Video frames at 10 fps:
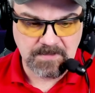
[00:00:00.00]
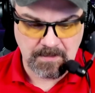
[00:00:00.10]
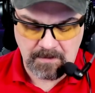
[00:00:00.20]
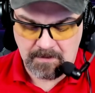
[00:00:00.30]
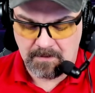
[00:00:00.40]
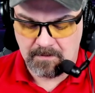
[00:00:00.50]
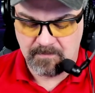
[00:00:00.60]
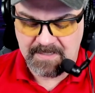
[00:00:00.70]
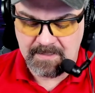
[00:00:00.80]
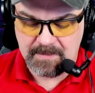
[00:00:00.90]

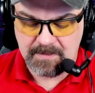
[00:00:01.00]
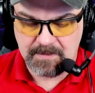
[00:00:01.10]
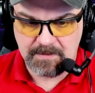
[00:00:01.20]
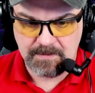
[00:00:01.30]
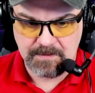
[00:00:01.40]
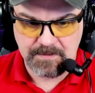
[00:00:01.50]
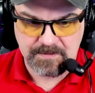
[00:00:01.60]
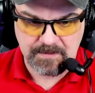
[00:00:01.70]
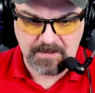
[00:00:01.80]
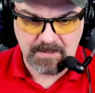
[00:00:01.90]
Um, it
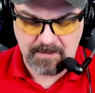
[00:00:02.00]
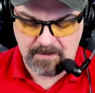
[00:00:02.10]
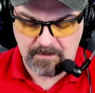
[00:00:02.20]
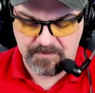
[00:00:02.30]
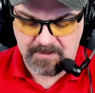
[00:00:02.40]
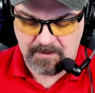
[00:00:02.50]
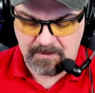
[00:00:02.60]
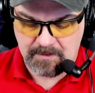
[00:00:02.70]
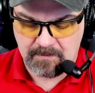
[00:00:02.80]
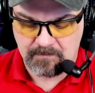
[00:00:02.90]
is
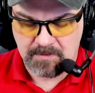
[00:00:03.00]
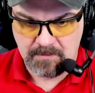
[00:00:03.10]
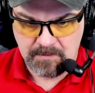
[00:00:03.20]
GitHub.com.